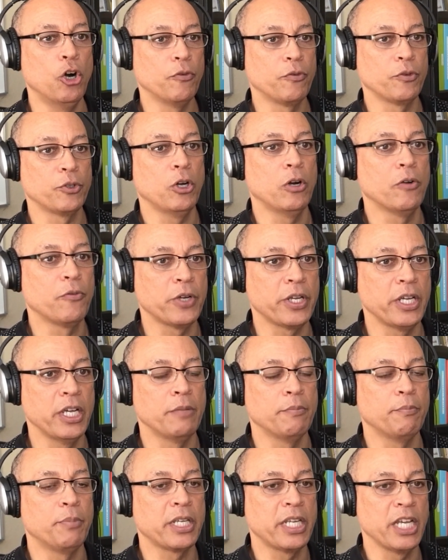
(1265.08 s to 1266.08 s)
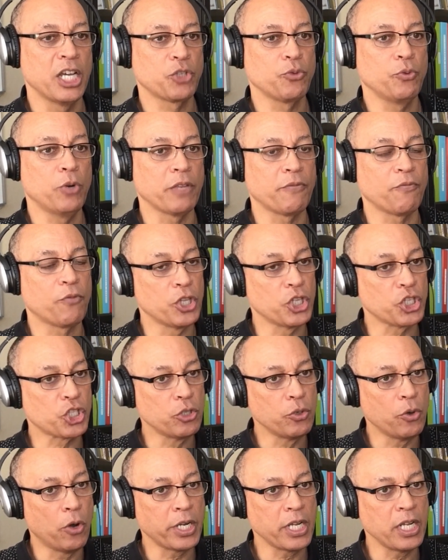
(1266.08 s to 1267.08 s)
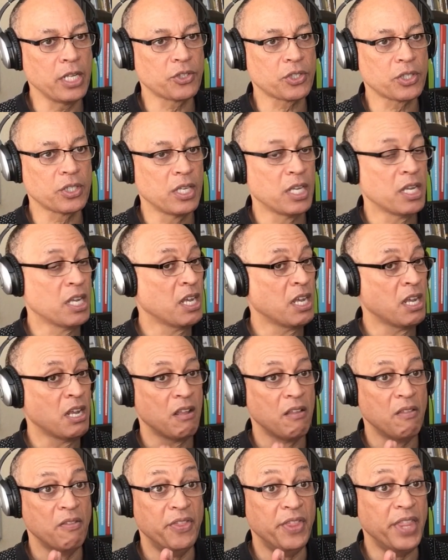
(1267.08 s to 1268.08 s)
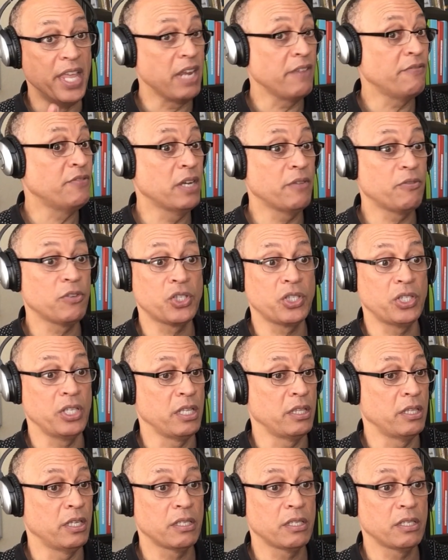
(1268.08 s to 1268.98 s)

over and over again. But guess what? For this new audience, they've never seen